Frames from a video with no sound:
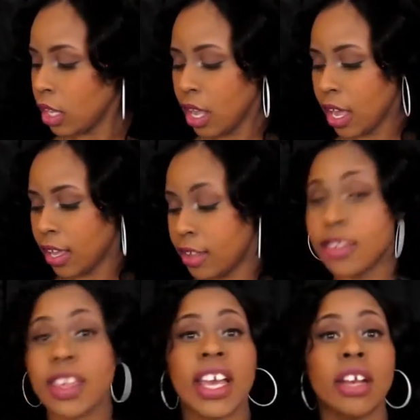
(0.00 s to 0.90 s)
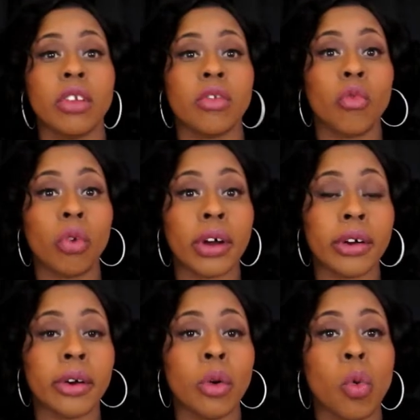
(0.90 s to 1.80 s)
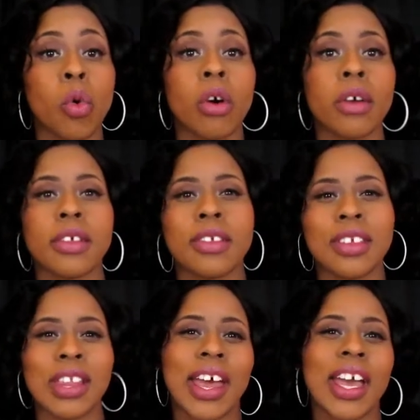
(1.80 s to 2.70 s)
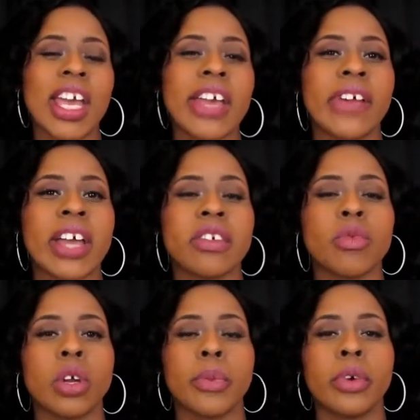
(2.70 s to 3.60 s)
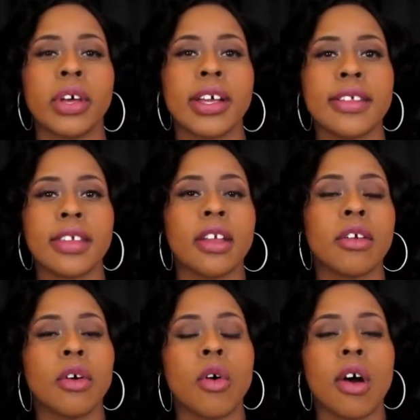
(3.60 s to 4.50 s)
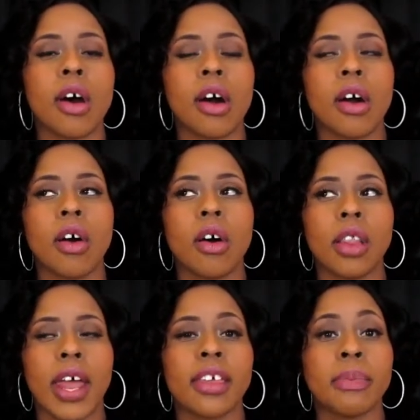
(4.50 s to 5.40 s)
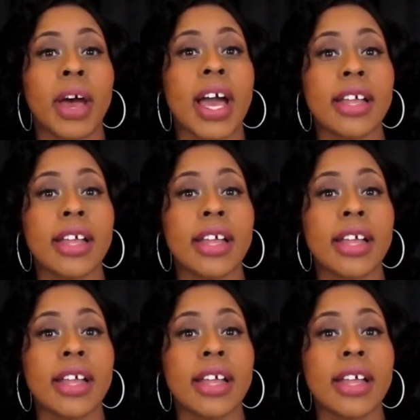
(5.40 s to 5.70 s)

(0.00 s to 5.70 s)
I guess second runner, or this is like if I just want to put concealer, like spot